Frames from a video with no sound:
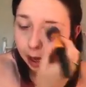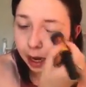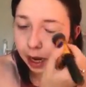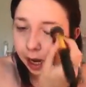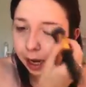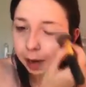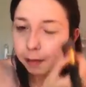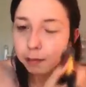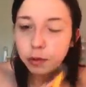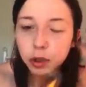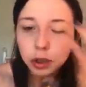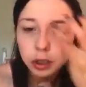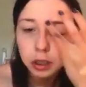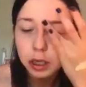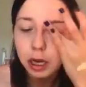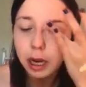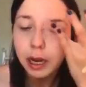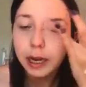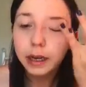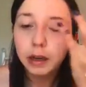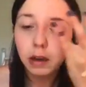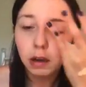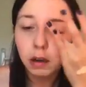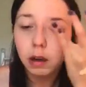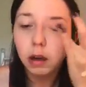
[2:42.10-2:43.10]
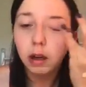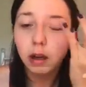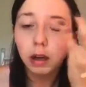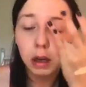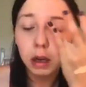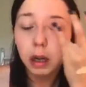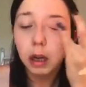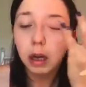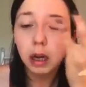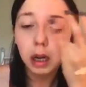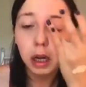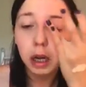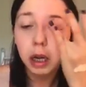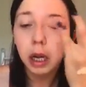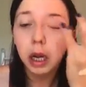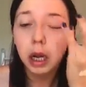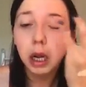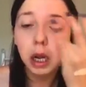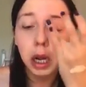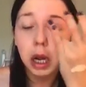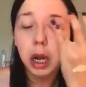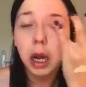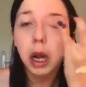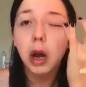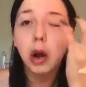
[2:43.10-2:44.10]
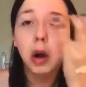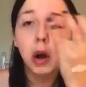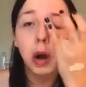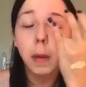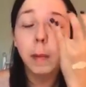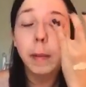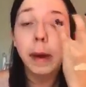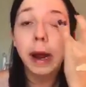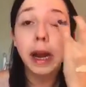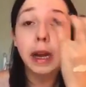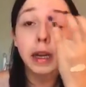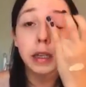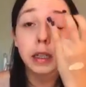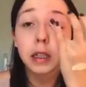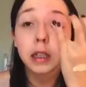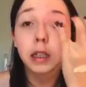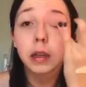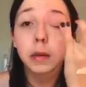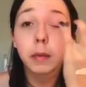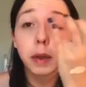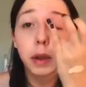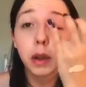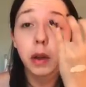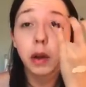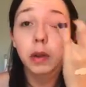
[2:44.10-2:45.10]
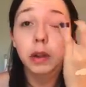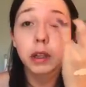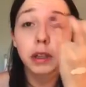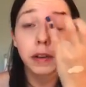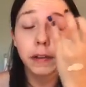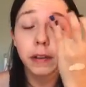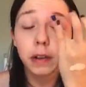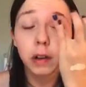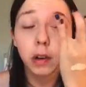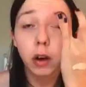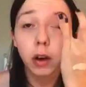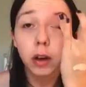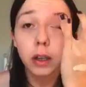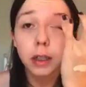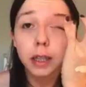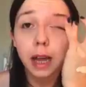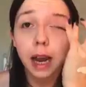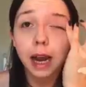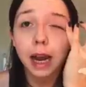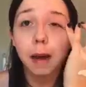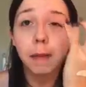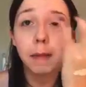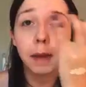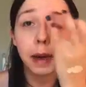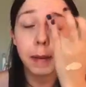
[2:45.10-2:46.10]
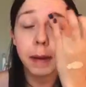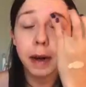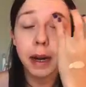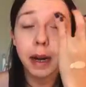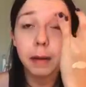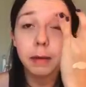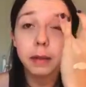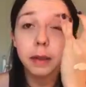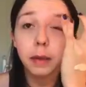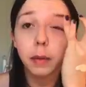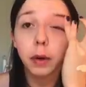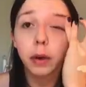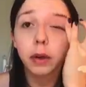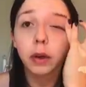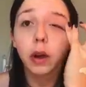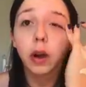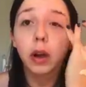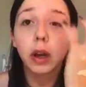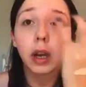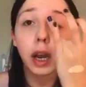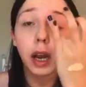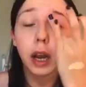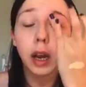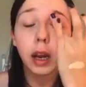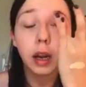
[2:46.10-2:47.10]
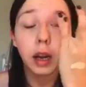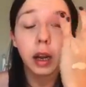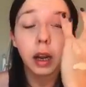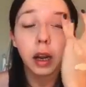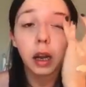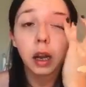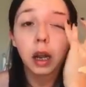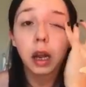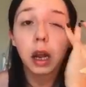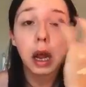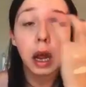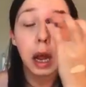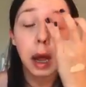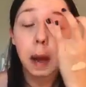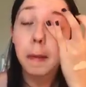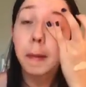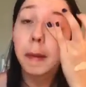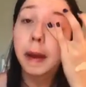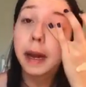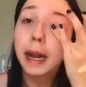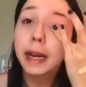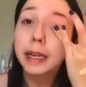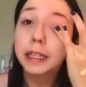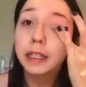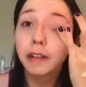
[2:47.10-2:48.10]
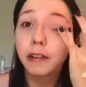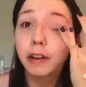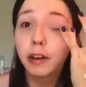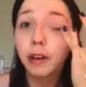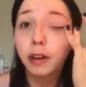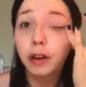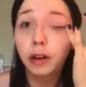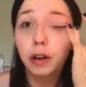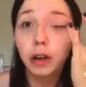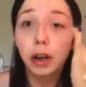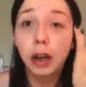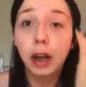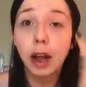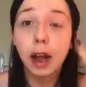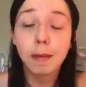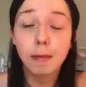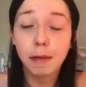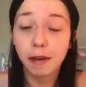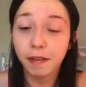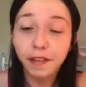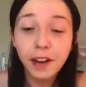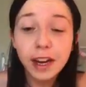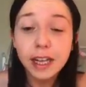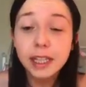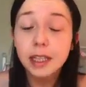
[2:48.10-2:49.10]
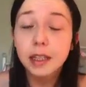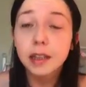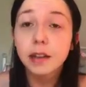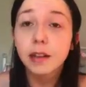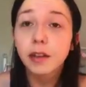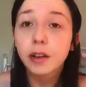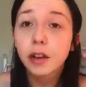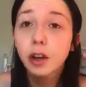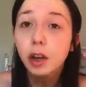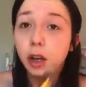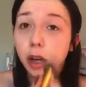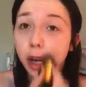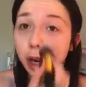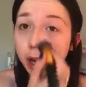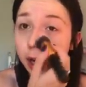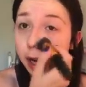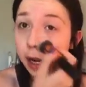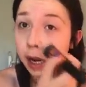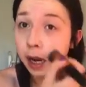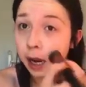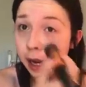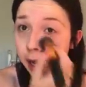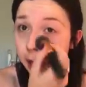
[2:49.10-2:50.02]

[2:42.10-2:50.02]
I'm just like a hot mess with all the different colours that I am. Like my arms are one colour, my legs are another colour, my face is another colour.